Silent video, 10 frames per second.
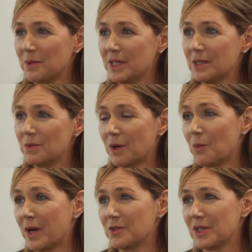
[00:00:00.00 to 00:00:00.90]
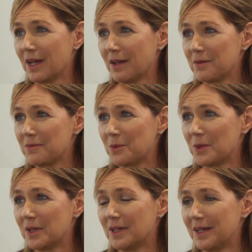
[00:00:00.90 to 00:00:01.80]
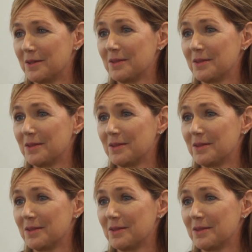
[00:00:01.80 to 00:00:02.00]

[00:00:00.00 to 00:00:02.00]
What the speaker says: We are watching out for